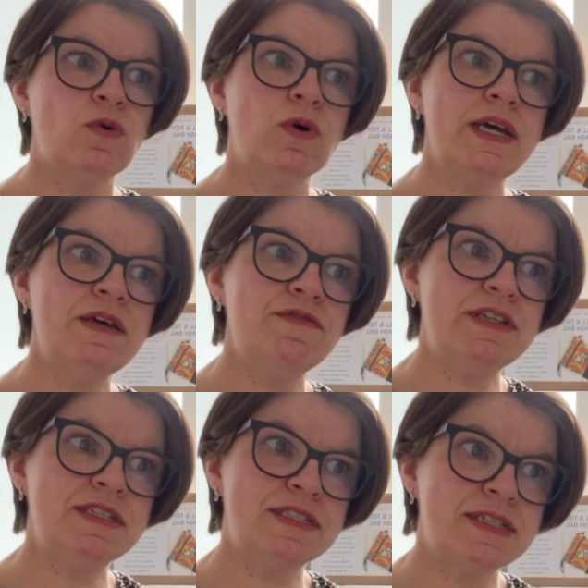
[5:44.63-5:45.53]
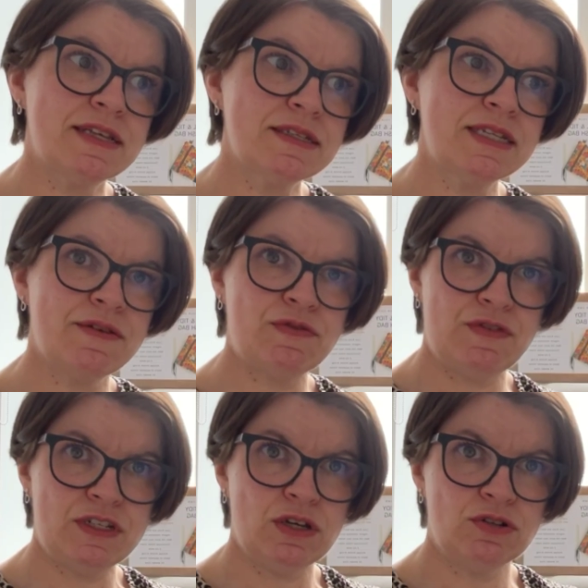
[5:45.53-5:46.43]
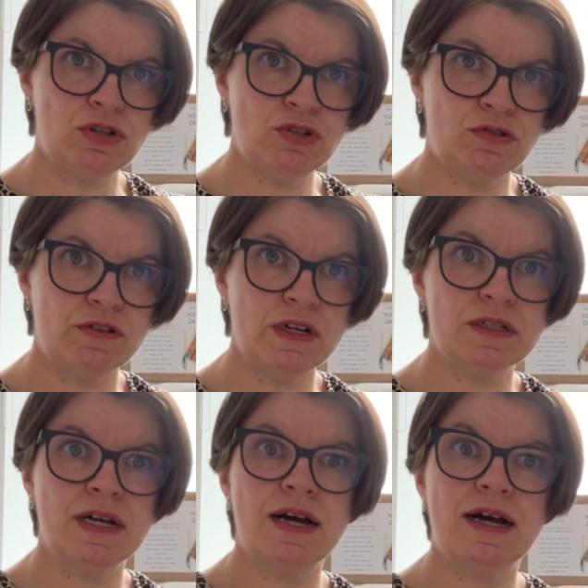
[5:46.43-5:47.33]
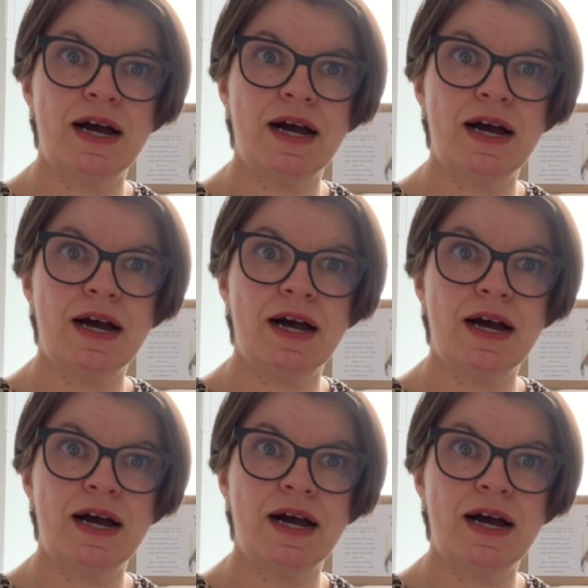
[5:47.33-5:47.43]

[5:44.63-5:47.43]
or if it doesn't have a video tutorial,